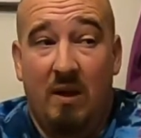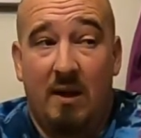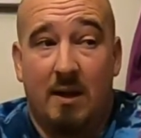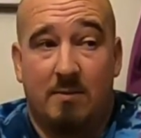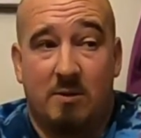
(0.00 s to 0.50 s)

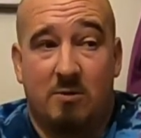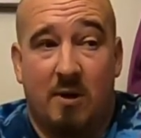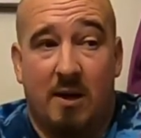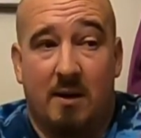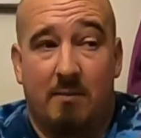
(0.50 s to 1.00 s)
Hiccups are
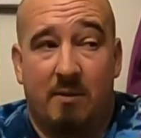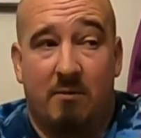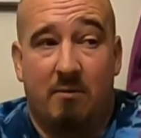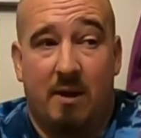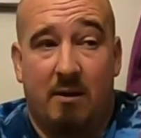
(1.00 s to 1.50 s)
trying to come
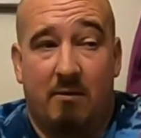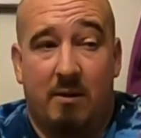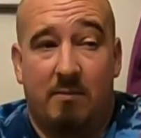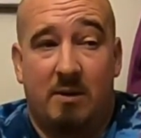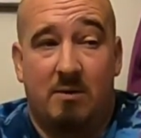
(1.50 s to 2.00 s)
through. Hang
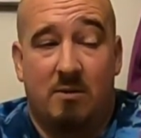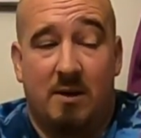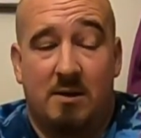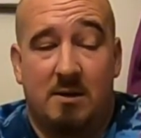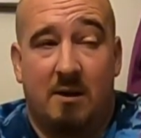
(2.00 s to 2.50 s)
on, I'm going to try
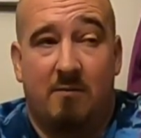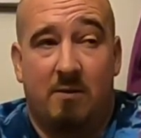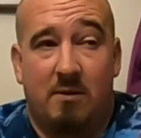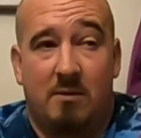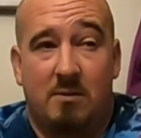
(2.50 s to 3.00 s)
and
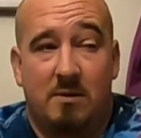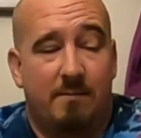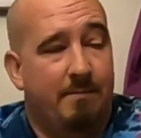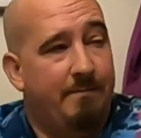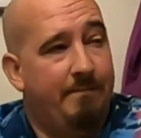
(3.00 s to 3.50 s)
stifle those.